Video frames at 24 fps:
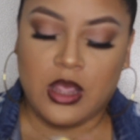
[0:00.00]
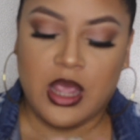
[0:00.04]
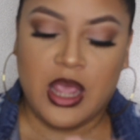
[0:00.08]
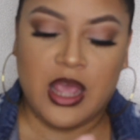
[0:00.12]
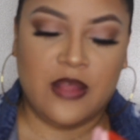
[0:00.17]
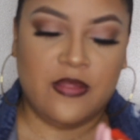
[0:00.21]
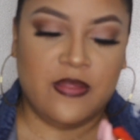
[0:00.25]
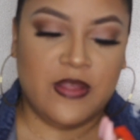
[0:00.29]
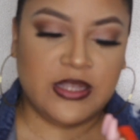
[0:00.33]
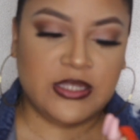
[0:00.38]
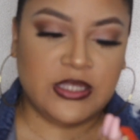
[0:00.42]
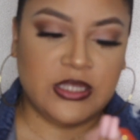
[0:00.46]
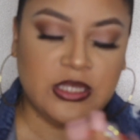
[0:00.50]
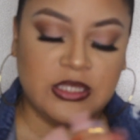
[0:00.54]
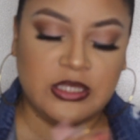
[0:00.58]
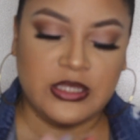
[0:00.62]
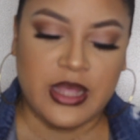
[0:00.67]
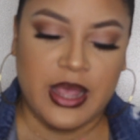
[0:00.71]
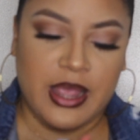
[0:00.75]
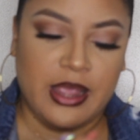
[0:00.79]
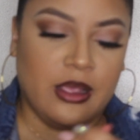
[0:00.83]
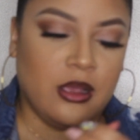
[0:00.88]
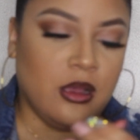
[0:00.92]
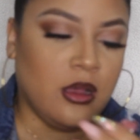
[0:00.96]
and this is
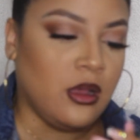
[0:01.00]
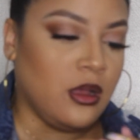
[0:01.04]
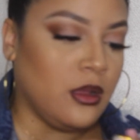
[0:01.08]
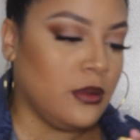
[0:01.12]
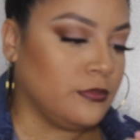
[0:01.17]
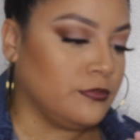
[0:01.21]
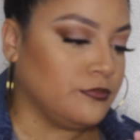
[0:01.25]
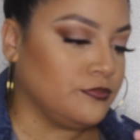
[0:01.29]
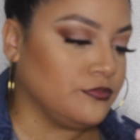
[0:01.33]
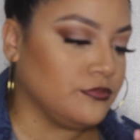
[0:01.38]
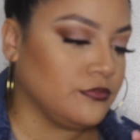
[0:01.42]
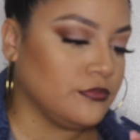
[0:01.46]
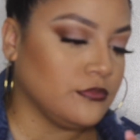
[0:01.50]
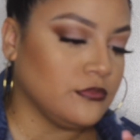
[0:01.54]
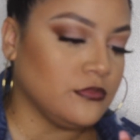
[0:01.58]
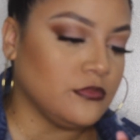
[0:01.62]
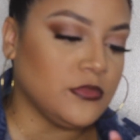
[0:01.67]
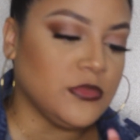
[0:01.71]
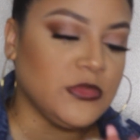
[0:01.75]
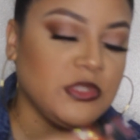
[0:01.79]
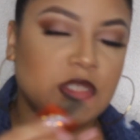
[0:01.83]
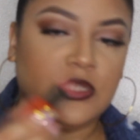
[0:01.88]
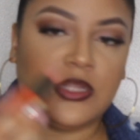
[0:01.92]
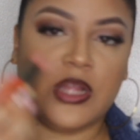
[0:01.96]
like a
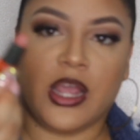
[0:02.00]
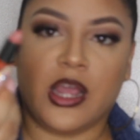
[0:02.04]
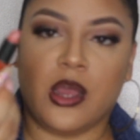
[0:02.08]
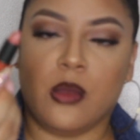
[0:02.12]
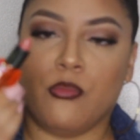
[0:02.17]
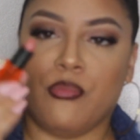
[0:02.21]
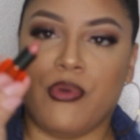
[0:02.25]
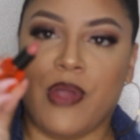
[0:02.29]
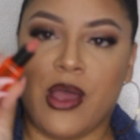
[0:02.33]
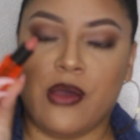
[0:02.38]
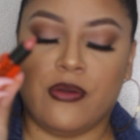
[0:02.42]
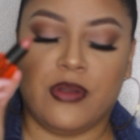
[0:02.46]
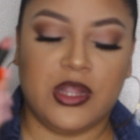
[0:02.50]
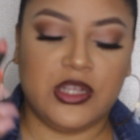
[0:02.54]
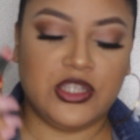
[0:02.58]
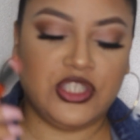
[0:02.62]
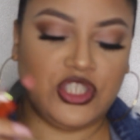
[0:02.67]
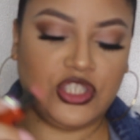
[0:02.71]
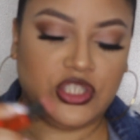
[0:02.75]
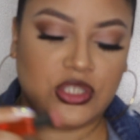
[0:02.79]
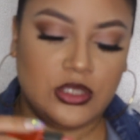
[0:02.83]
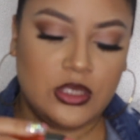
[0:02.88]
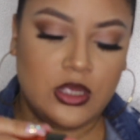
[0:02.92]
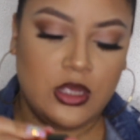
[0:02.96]

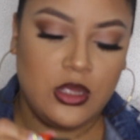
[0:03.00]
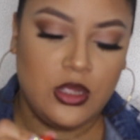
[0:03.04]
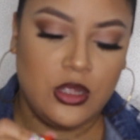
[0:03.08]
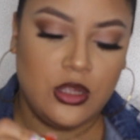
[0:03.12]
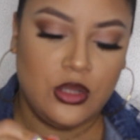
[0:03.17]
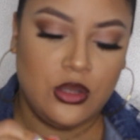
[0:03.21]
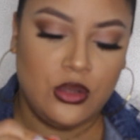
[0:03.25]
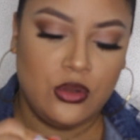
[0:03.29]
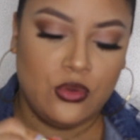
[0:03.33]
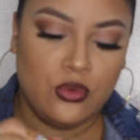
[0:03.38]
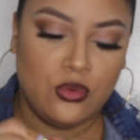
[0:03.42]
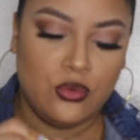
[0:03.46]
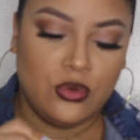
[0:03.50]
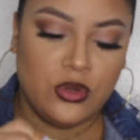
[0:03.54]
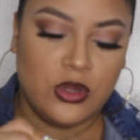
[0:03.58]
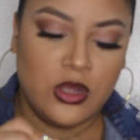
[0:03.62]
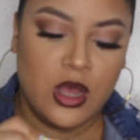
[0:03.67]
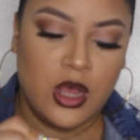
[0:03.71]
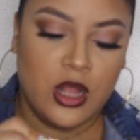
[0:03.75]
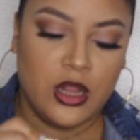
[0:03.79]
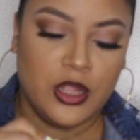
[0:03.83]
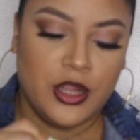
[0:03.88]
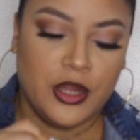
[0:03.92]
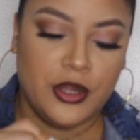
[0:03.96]
brownish nude
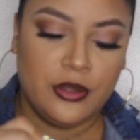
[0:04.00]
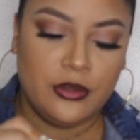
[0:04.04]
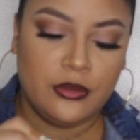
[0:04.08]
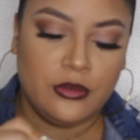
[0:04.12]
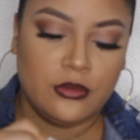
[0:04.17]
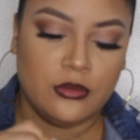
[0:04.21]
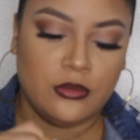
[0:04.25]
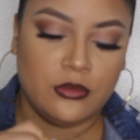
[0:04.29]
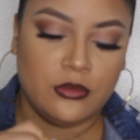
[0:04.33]
color